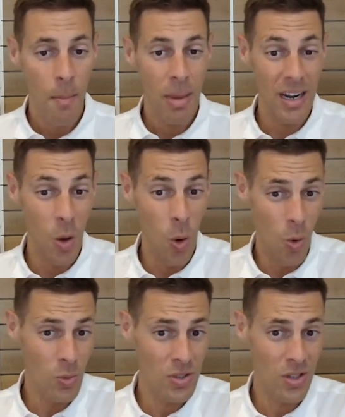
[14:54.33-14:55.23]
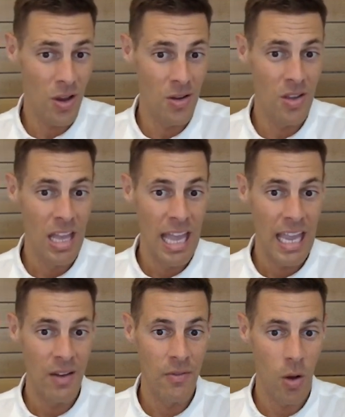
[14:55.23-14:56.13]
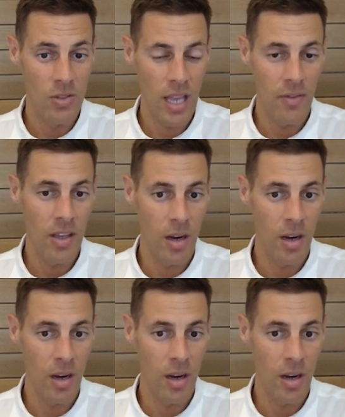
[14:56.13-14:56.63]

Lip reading: But it also involves having